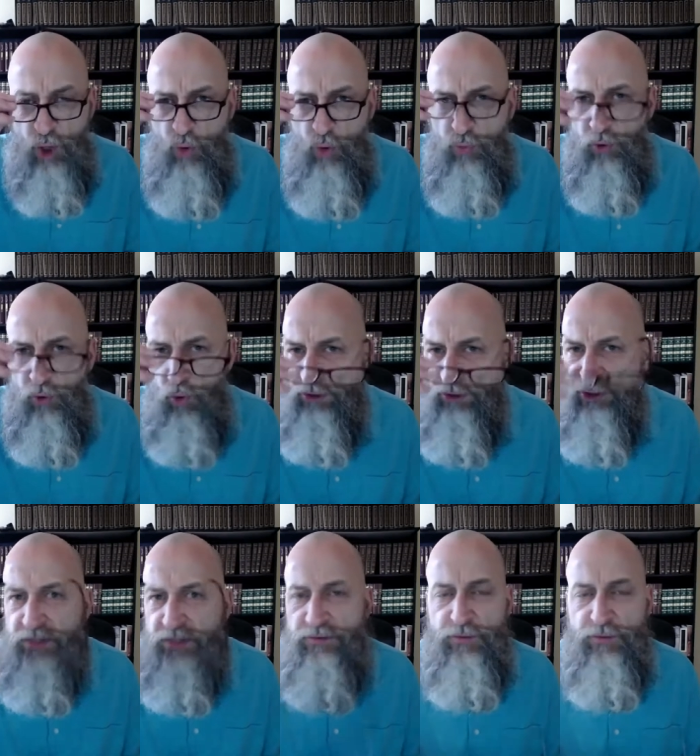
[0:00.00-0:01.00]
the Lord
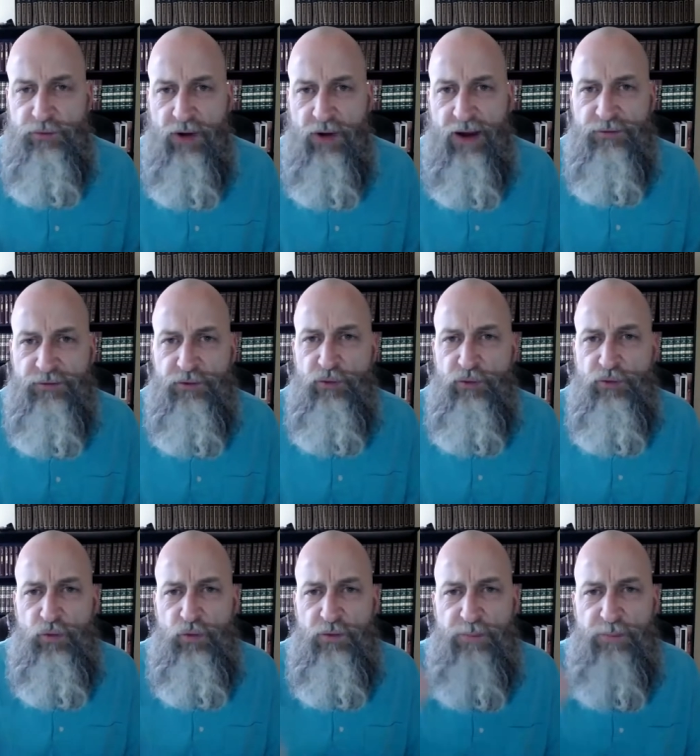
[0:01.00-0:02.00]
Jesus Christ, those
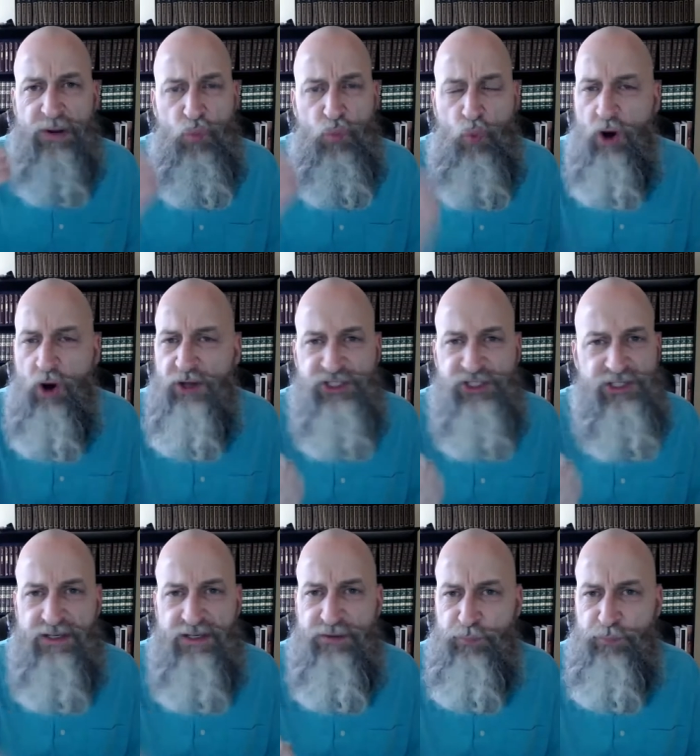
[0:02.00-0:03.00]
who have been washed in
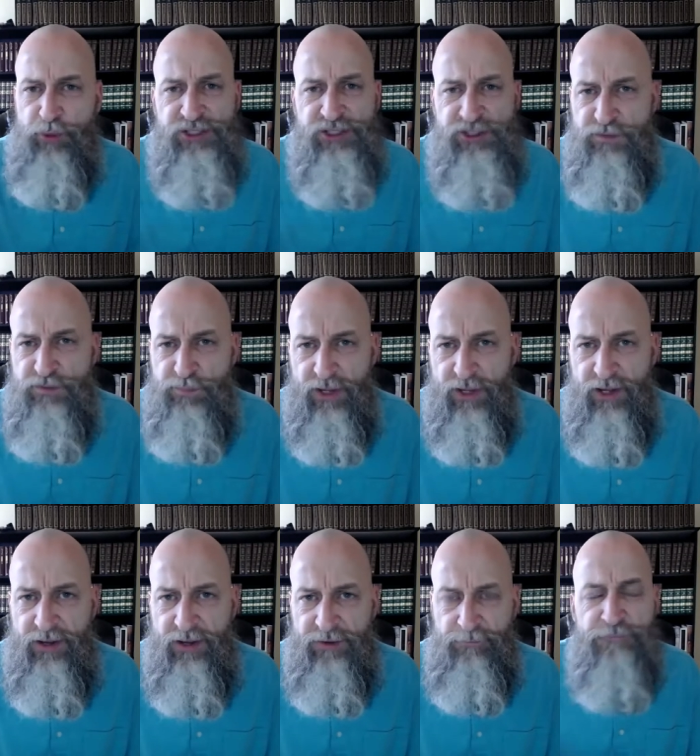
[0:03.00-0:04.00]
his precious
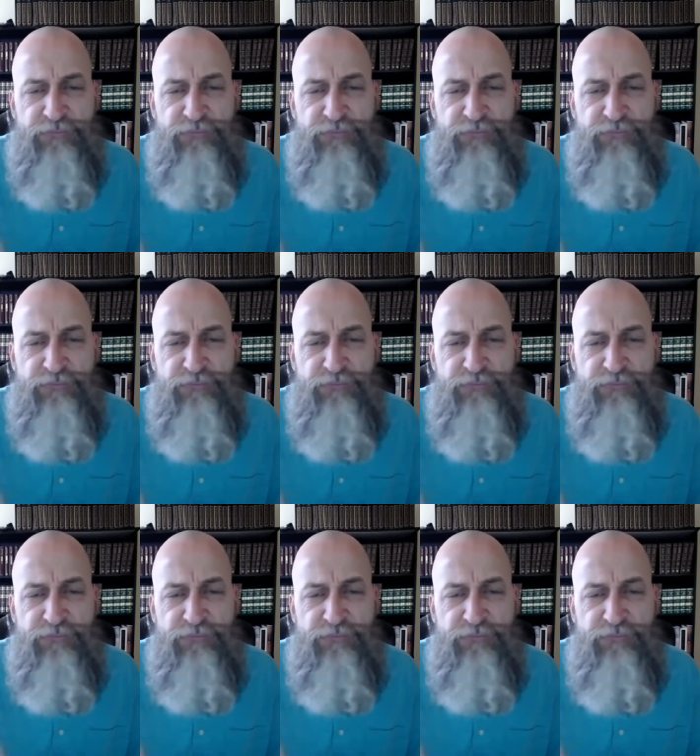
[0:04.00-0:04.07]
blood,